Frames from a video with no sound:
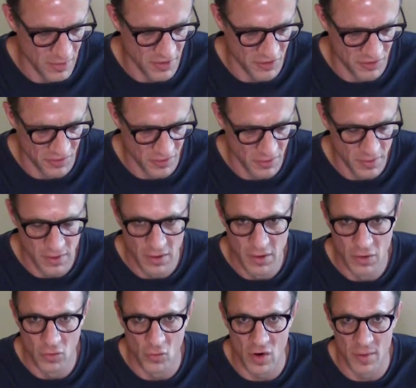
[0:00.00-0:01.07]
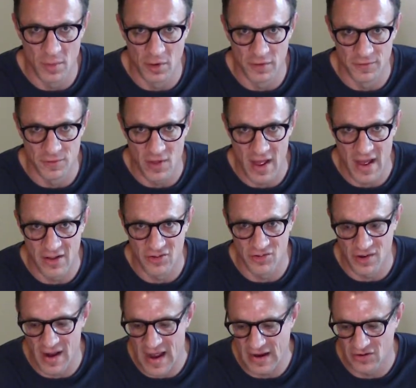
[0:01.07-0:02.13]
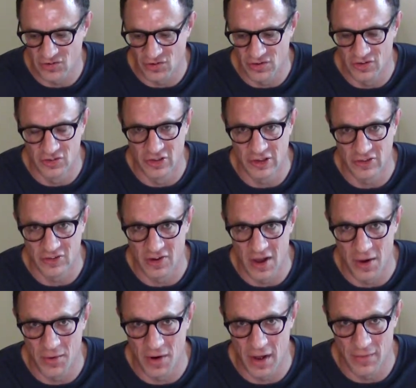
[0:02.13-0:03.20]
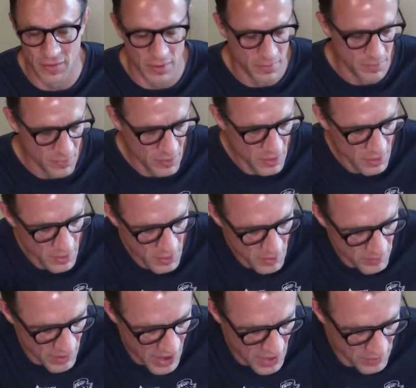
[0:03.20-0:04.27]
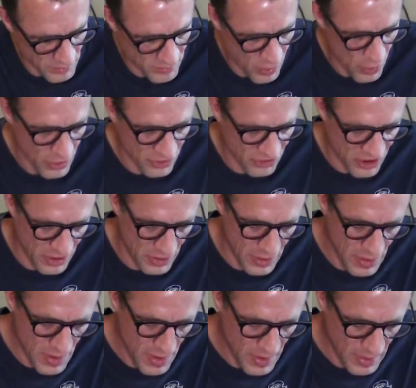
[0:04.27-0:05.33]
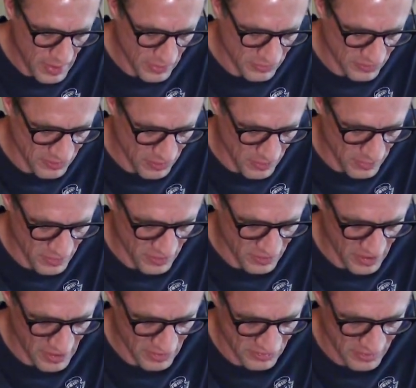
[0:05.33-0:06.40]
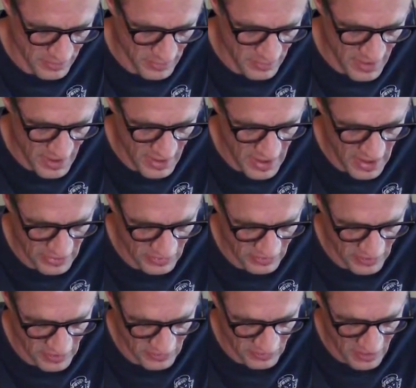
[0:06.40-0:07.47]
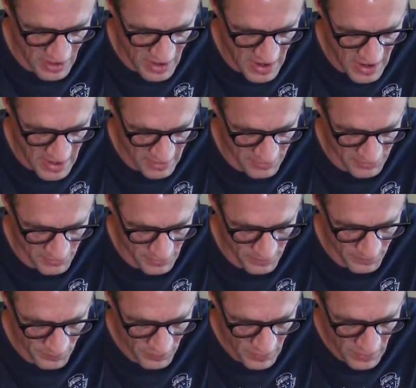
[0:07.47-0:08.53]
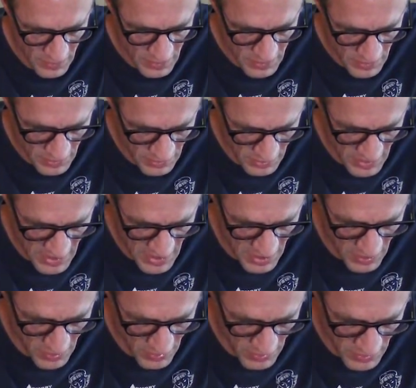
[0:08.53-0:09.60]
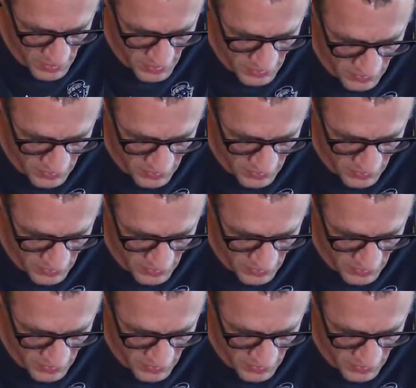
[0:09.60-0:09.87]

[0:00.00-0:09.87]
this rim or flange that actually sits down on the bottom portion, and so I'm going to take some of that excess off. Now,